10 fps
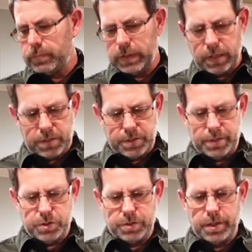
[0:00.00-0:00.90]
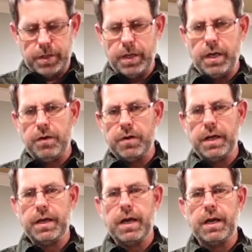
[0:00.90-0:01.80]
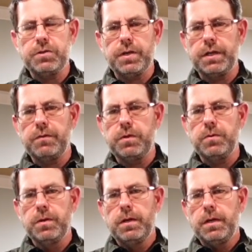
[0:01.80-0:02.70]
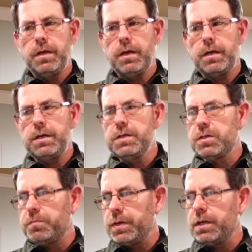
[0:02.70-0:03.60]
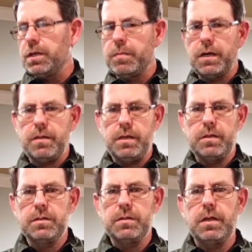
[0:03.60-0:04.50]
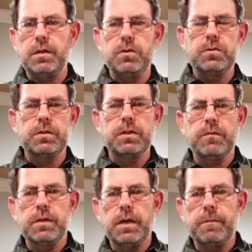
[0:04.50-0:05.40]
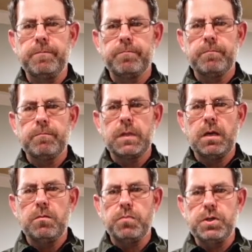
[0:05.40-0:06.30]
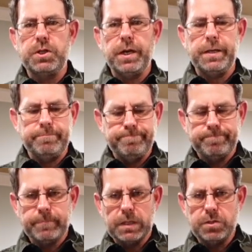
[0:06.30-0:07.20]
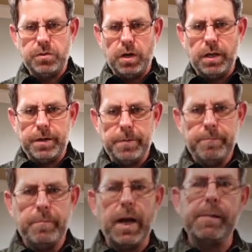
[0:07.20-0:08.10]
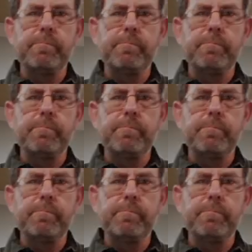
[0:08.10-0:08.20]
like I said, just an everyday guy trying to give you his opinion about things that he uses every day. Appreciate it. See you all later. Bye.